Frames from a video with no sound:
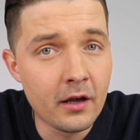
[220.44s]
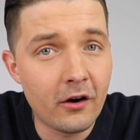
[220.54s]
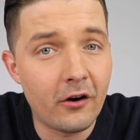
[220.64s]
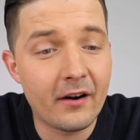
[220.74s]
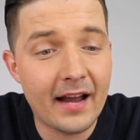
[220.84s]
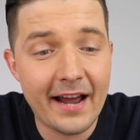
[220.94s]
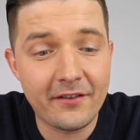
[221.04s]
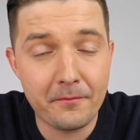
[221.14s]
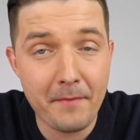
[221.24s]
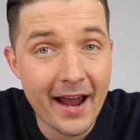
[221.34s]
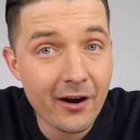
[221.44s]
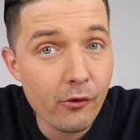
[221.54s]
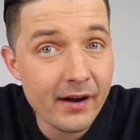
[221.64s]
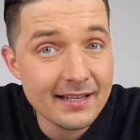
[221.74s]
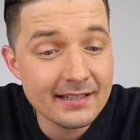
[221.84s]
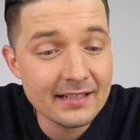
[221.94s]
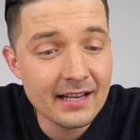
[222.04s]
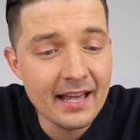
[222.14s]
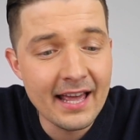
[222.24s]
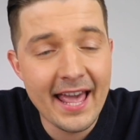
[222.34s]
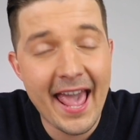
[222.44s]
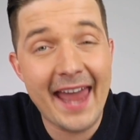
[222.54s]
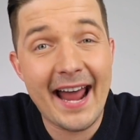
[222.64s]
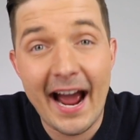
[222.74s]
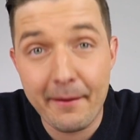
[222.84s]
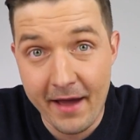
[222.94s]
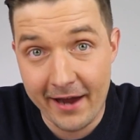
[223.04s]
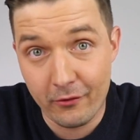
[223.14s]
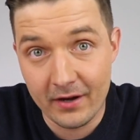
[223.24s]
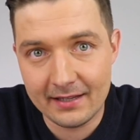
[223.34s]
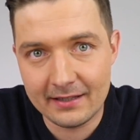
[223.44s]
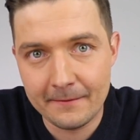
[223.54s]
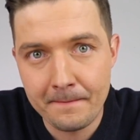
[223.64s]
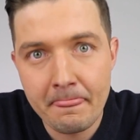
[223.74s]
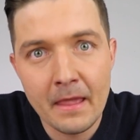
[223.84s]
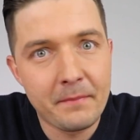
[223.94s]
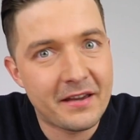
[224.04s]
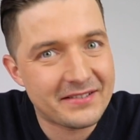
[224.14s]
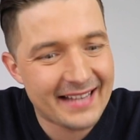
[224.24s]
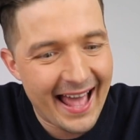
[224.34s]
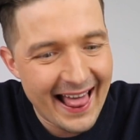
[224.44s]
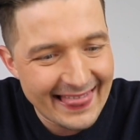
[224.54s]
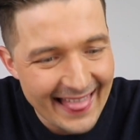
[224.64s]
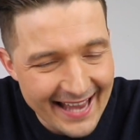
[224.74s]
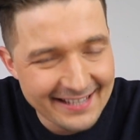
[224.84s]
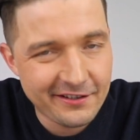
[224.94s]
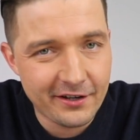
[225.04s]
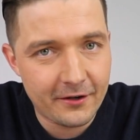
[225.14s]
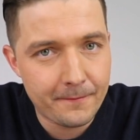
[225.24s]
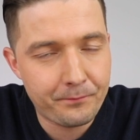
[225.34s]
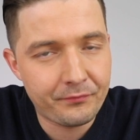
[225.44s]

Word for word: on either macOS and iPadOS because last year,